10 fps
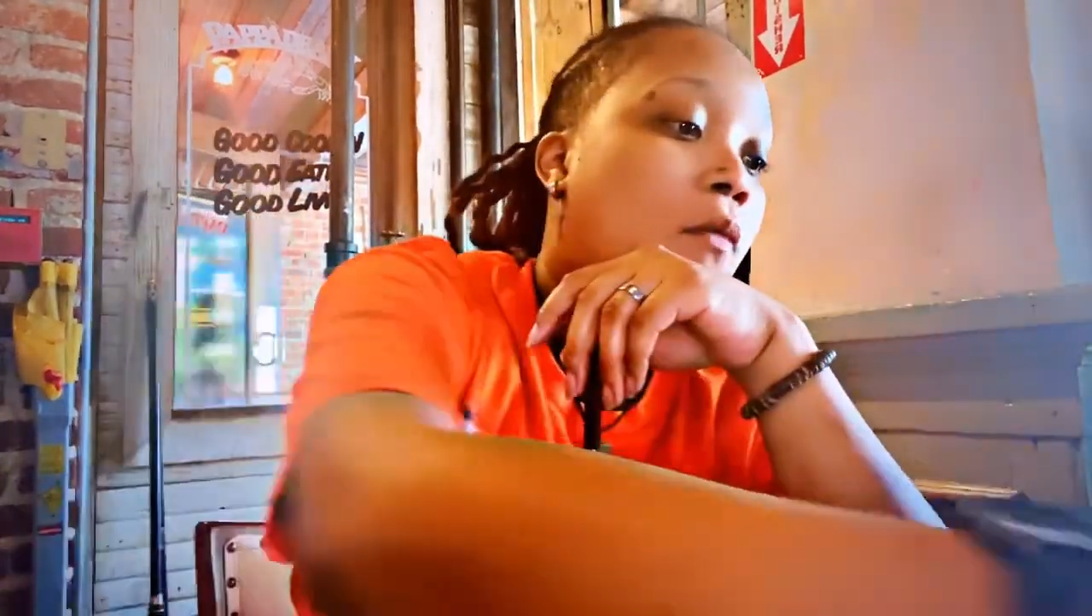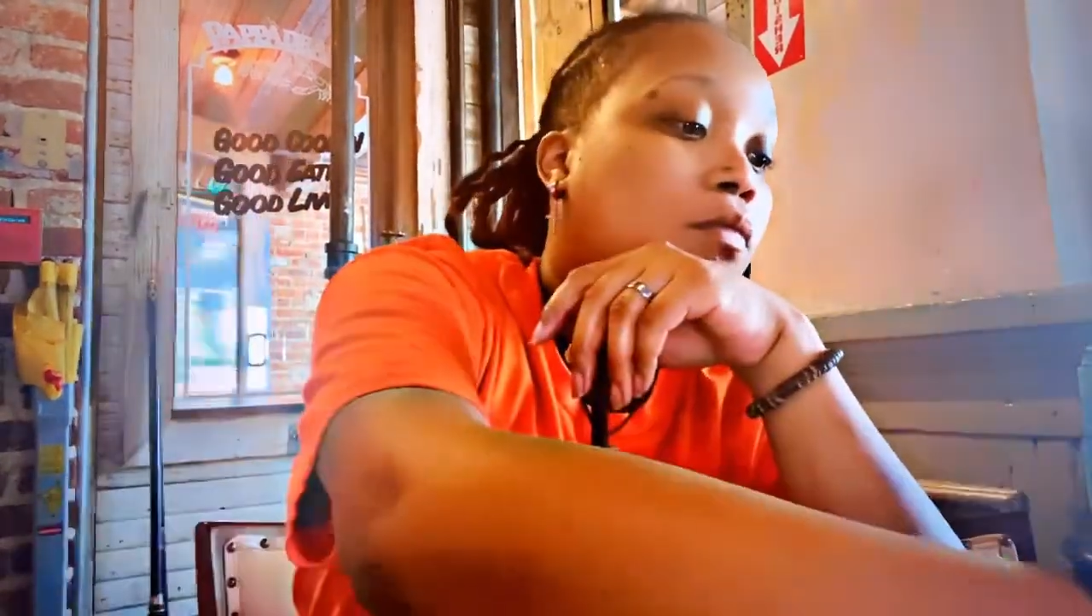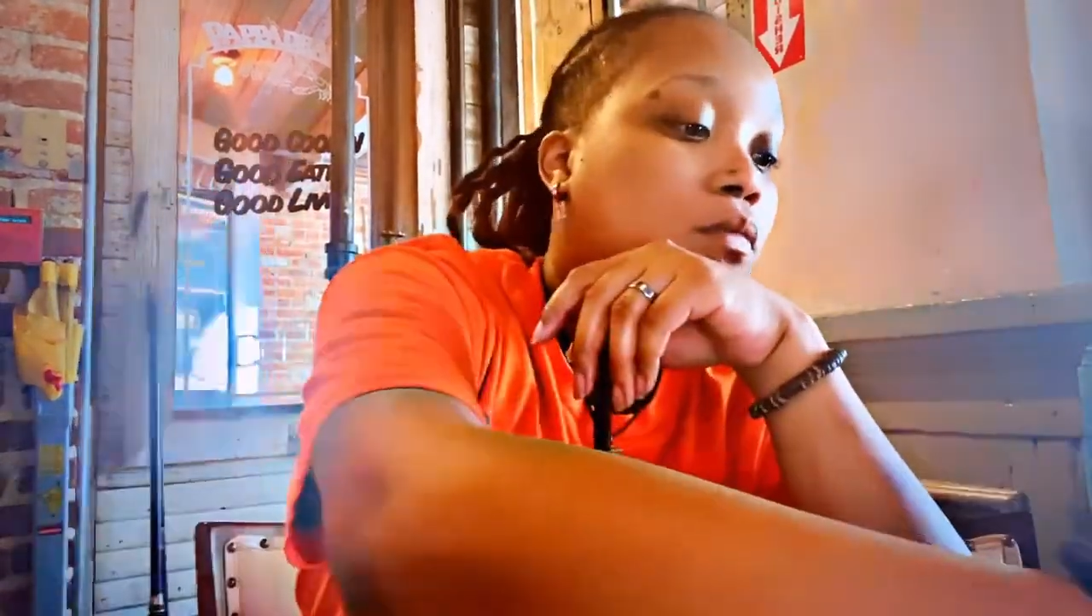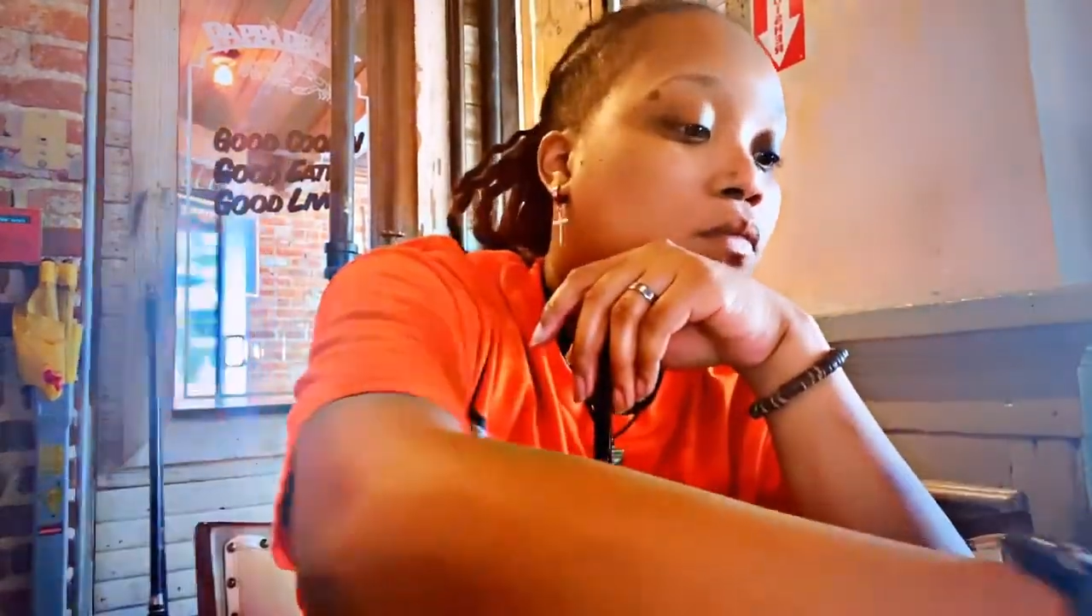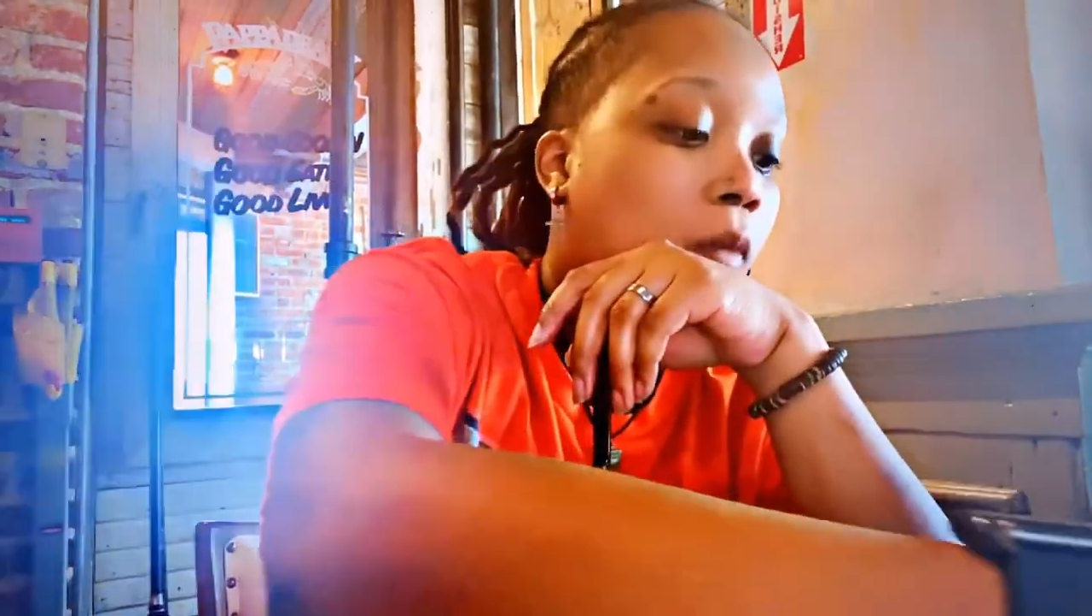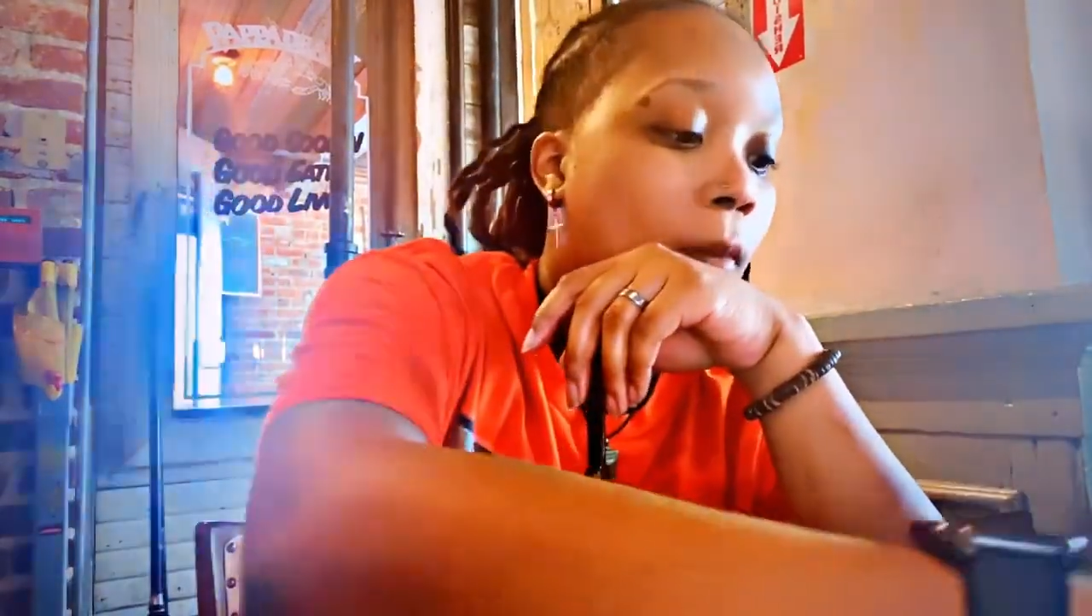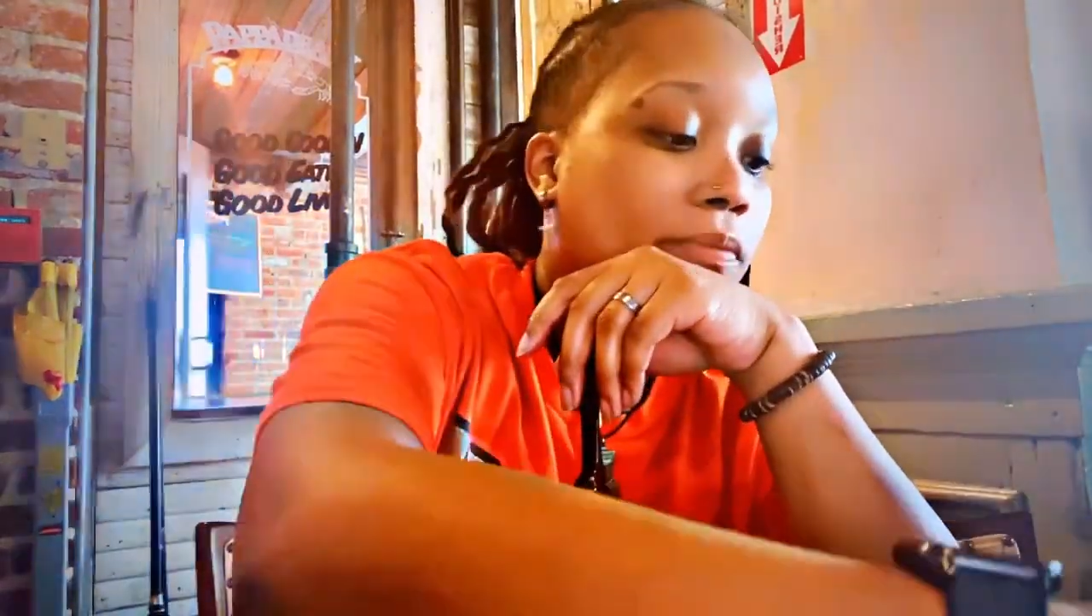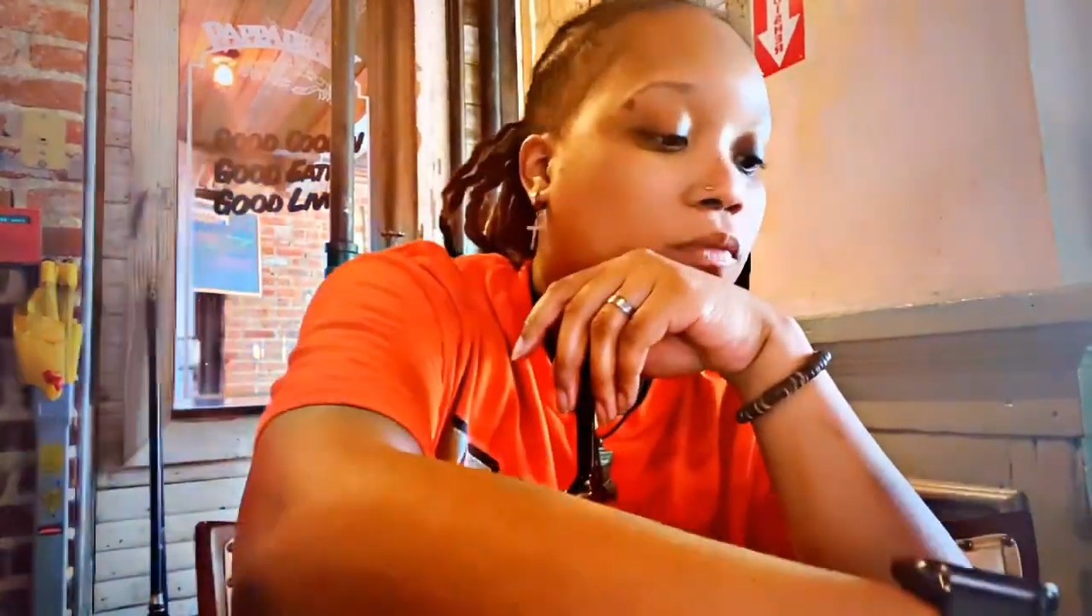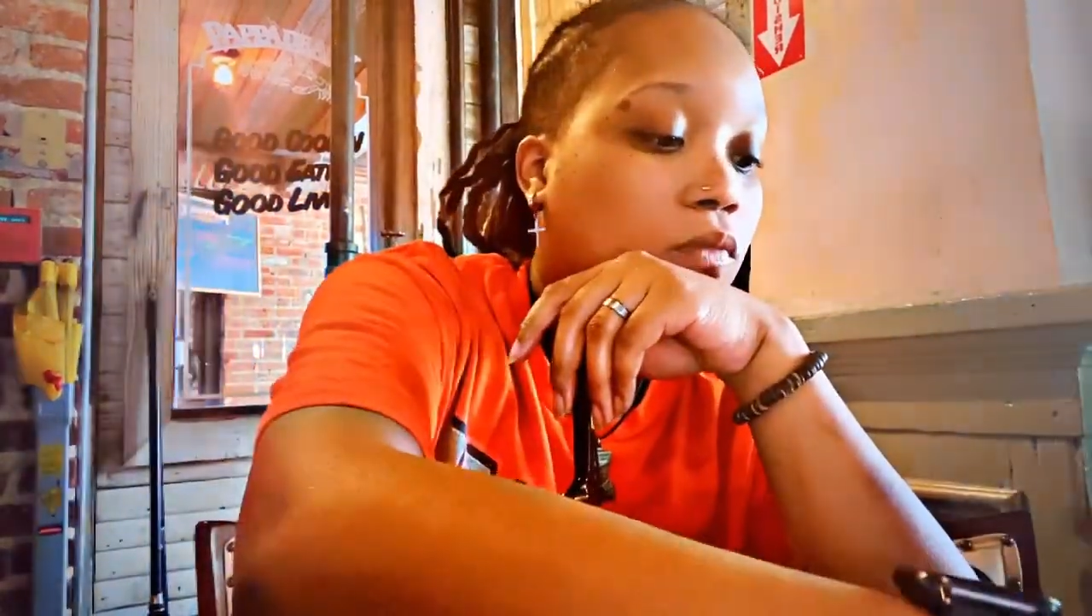or anything like that.